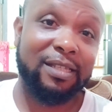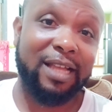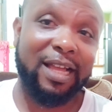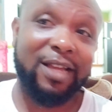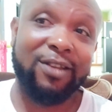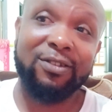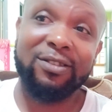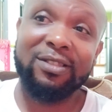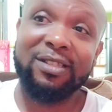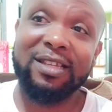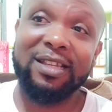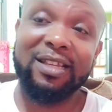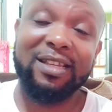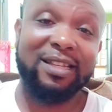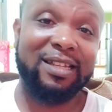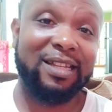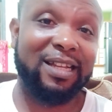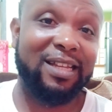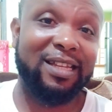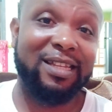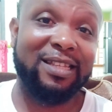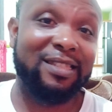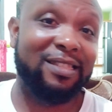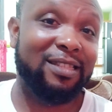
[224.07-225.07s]
I don't think
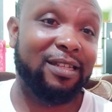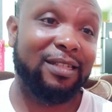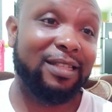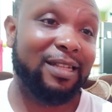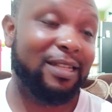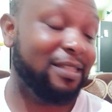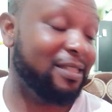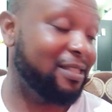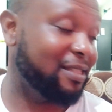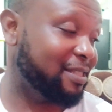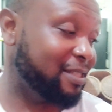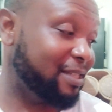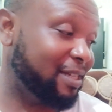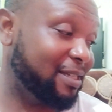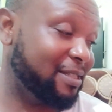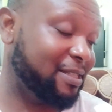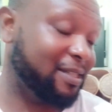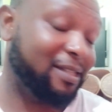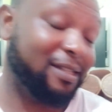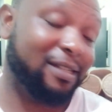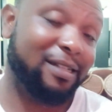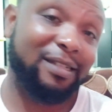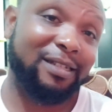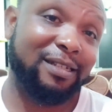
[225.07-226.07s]
it's not as easy as
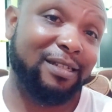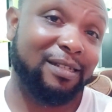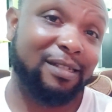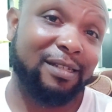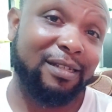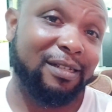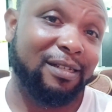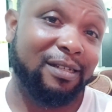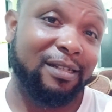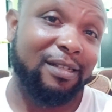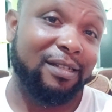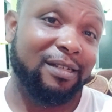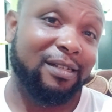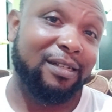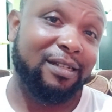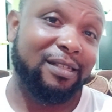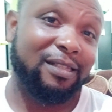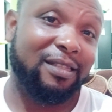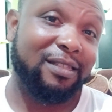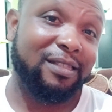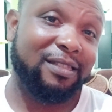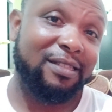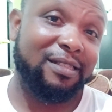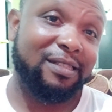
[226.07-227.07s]
I
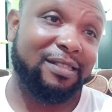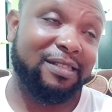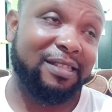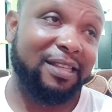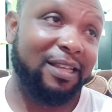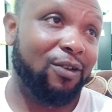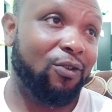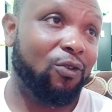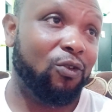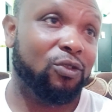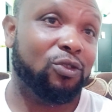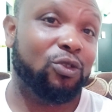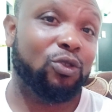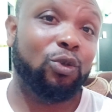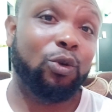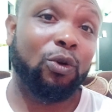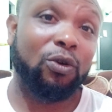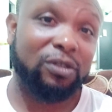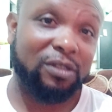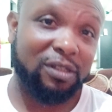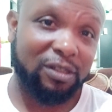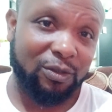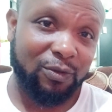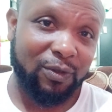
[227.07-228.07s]
think or
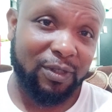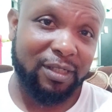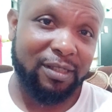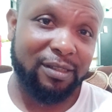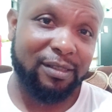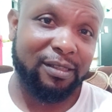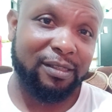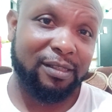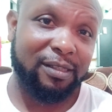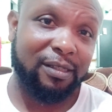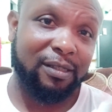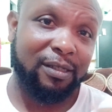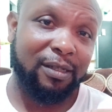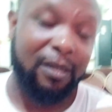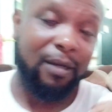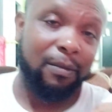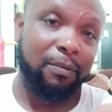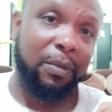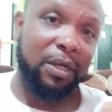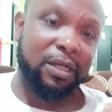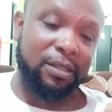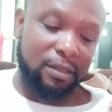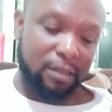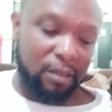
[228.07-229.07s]
thought it was,
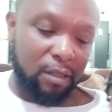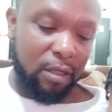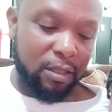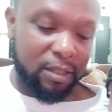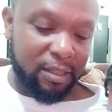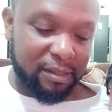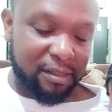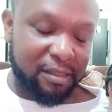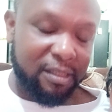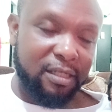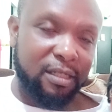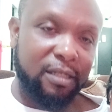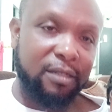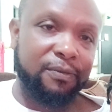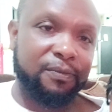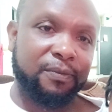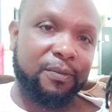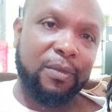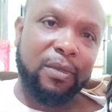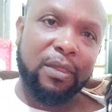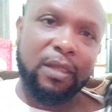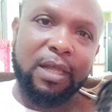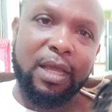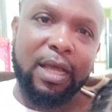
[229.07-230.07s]
but honestly,
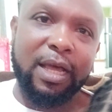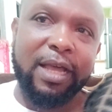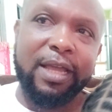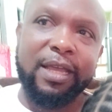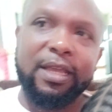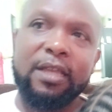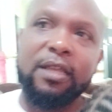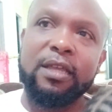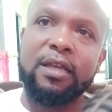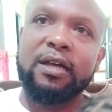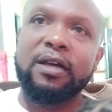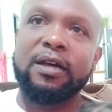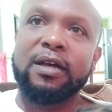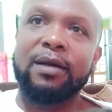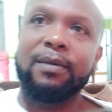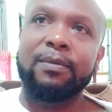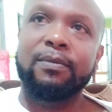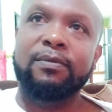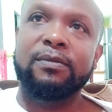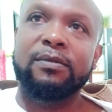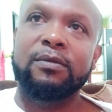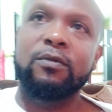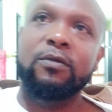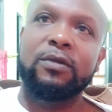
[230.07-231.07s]
I
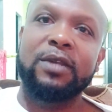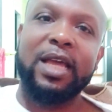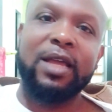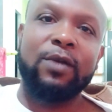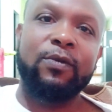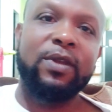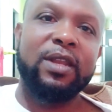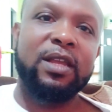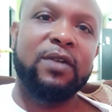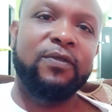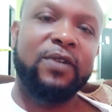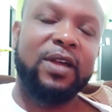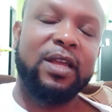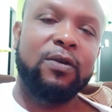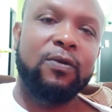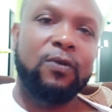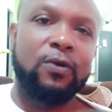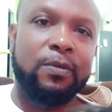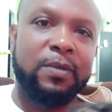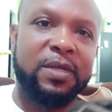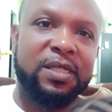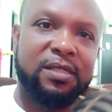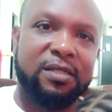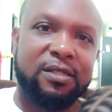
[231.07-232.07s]
like whenever I
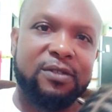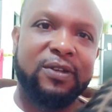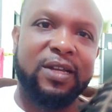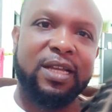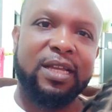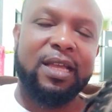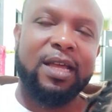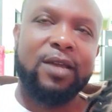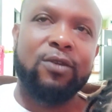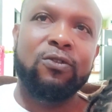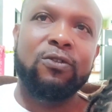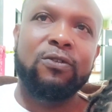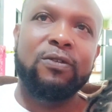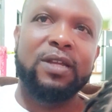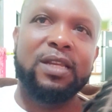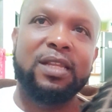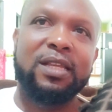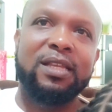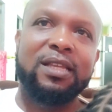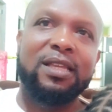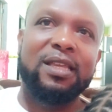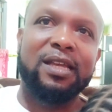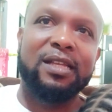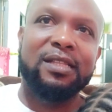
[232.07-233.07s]
home it's right, I don't
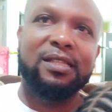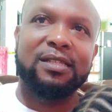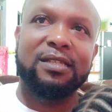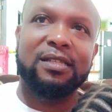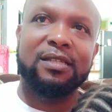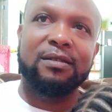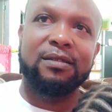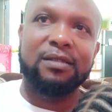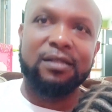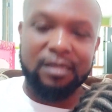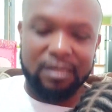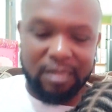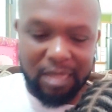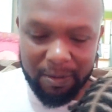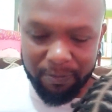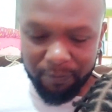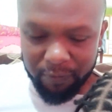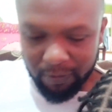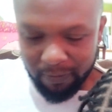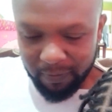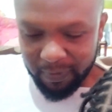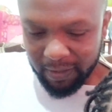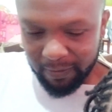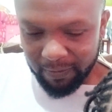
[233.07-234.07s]
really get that
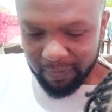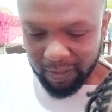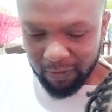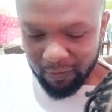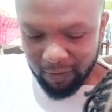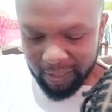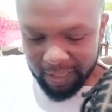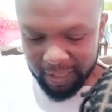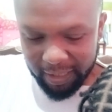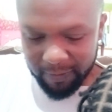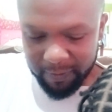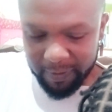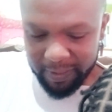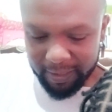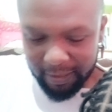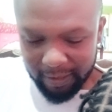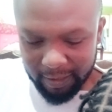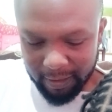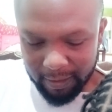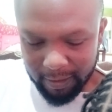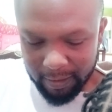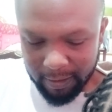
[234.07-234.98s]
problem. You want it, please?